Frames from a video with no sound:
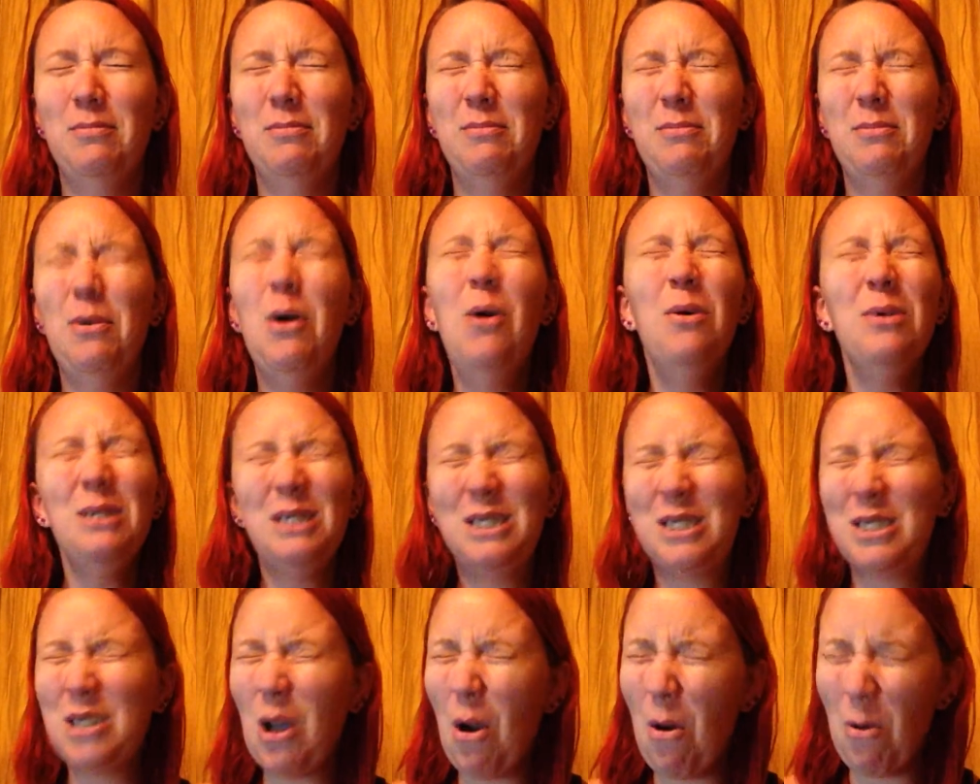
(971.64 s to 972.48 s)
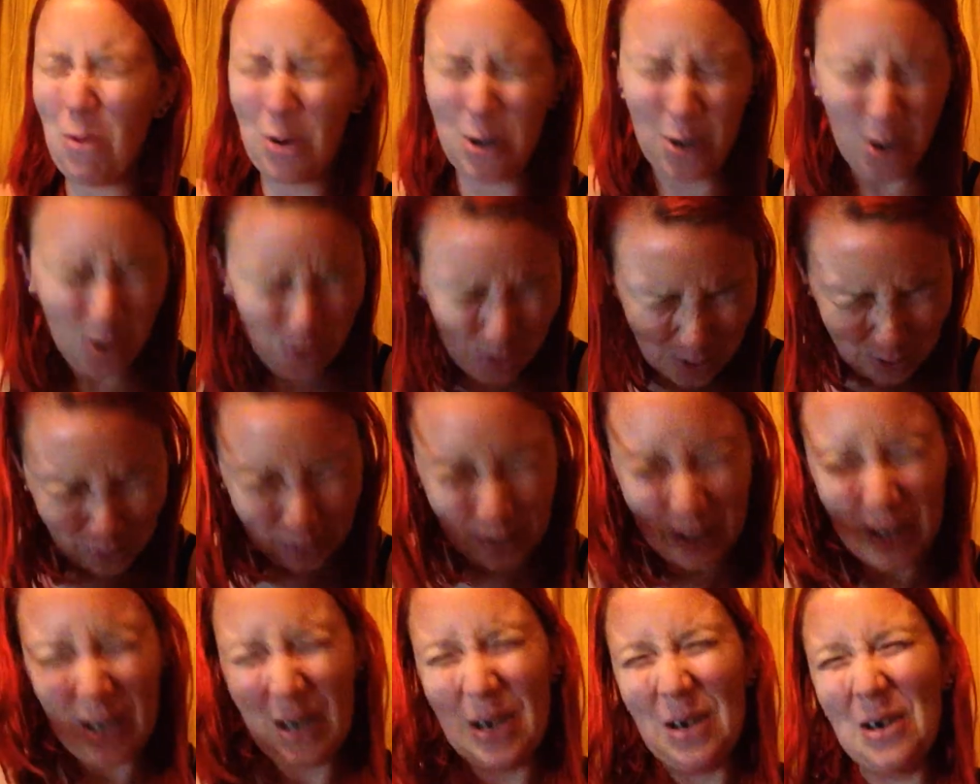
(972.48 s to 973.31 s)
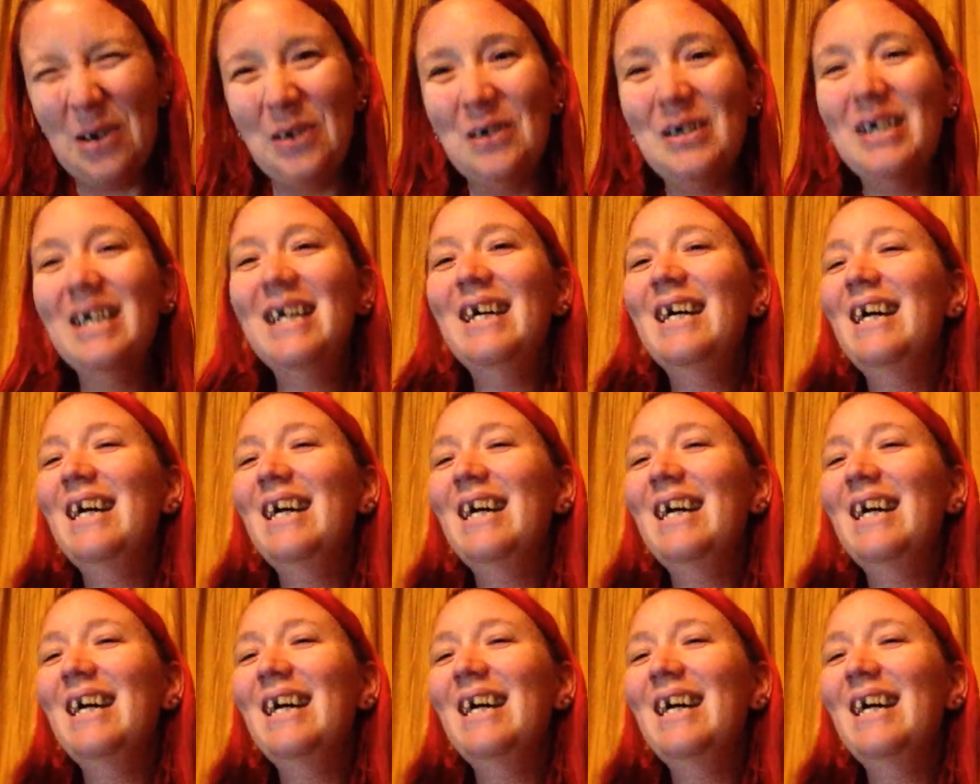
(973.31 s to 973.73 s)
It was so cool, though.